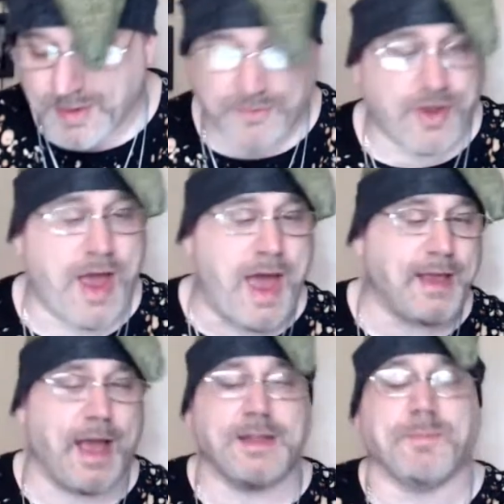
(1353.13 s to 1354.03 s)
So I
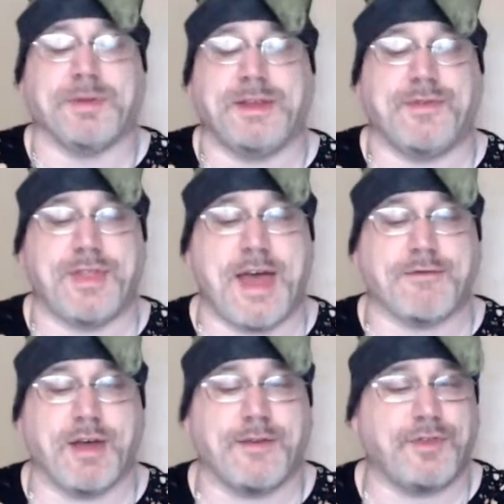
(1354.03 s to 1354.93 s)
kind of believe in that,
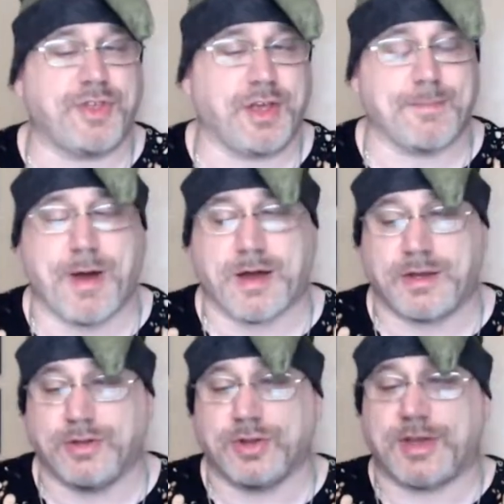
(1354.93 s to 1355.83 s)
right? If you think about it,
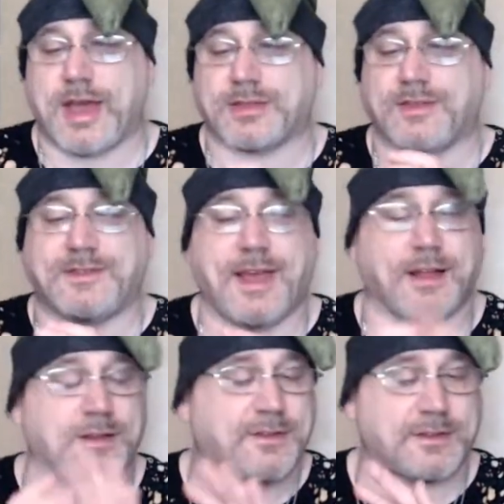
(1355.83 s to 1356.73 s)
you look at the
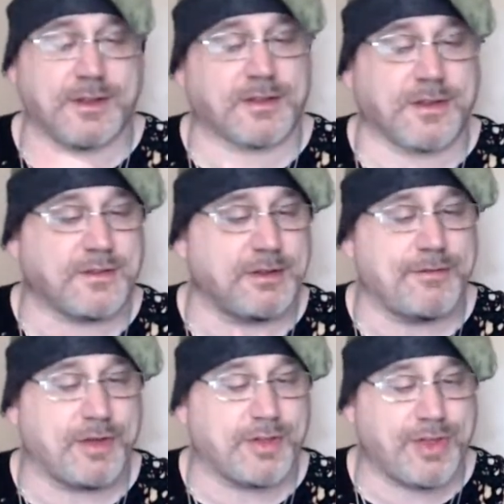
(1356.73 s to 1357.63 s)
cell, it's got this
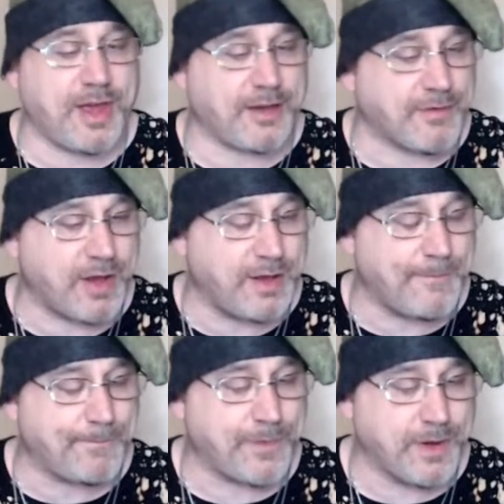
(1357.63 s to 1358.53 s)
living thing, right?
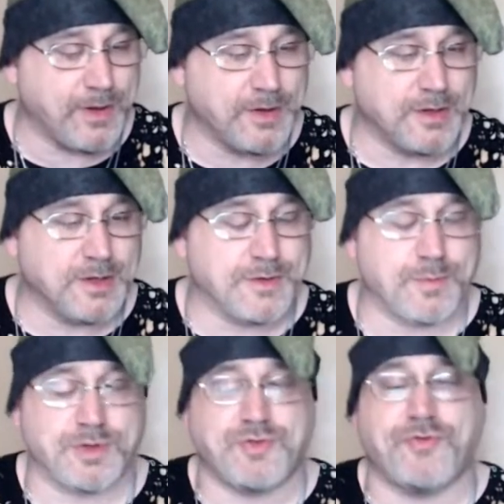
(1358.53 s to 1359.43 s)

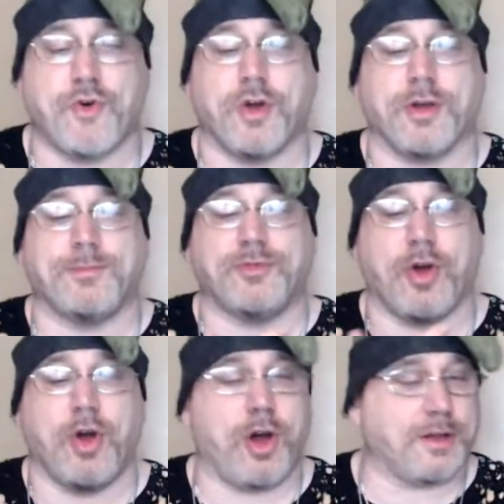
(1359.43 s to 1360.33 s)
Which forms
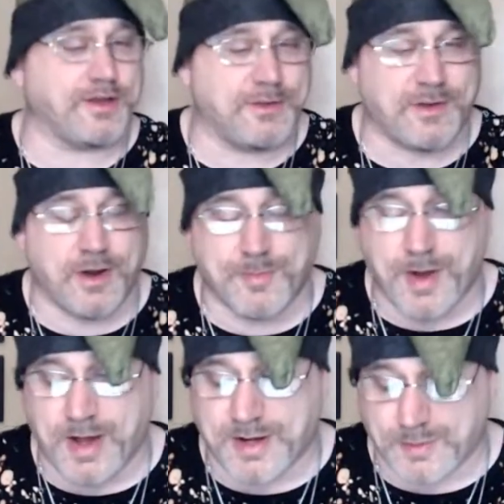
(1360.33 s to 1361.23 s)
organs in our
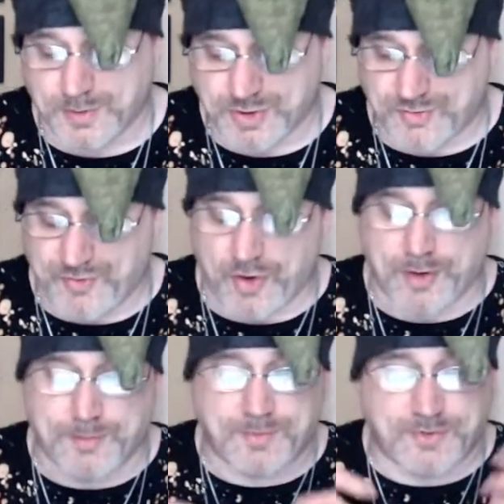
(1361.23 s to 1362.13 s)
body, which
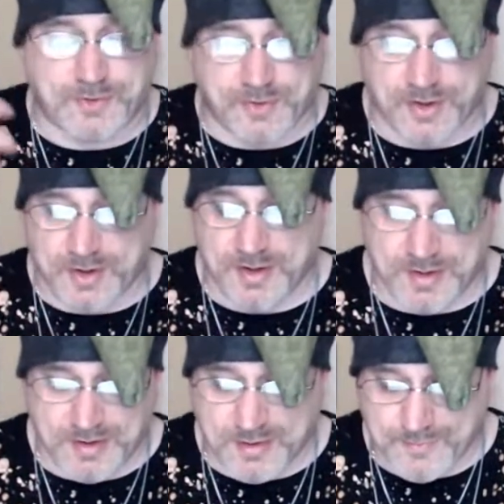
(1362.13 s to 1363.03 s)
forms
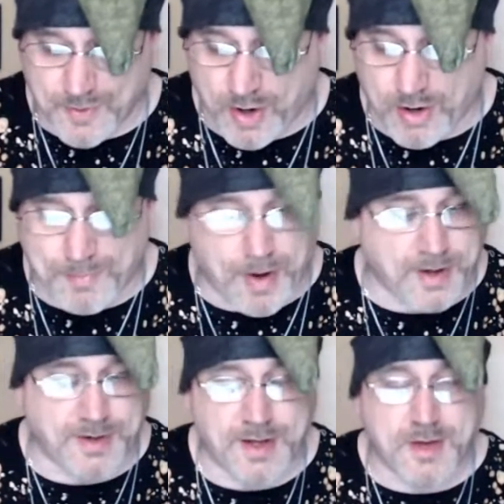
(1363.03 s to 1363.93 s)
our
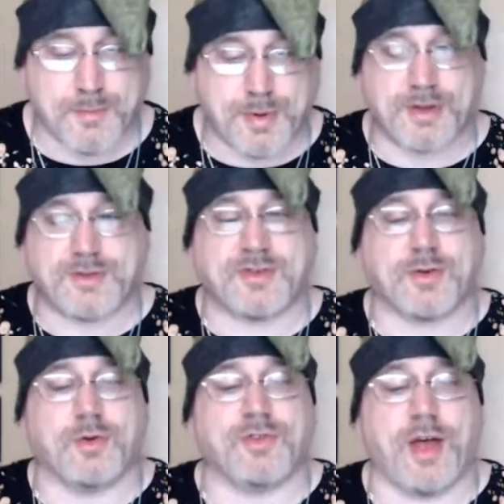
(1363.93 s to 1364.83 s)
body, but it just
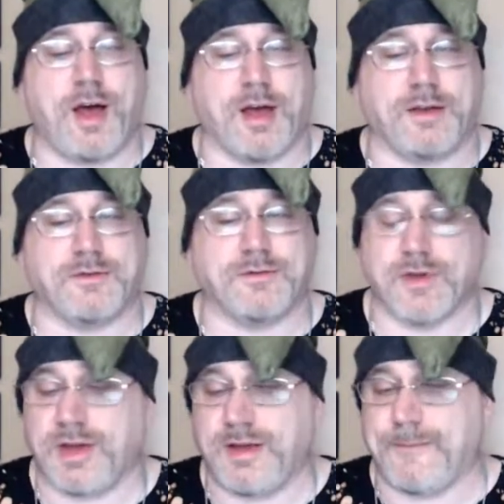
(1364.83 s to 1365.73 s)
goes on,
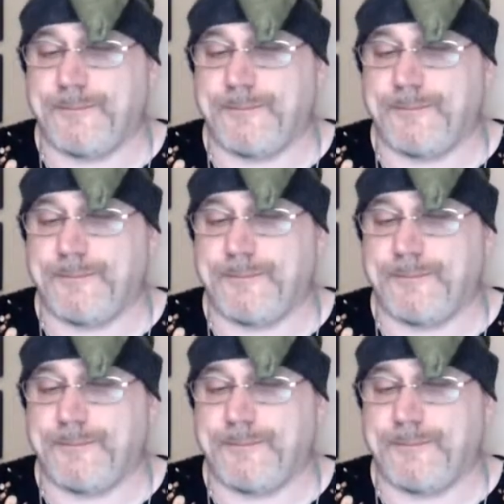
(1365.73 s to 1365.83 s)
right?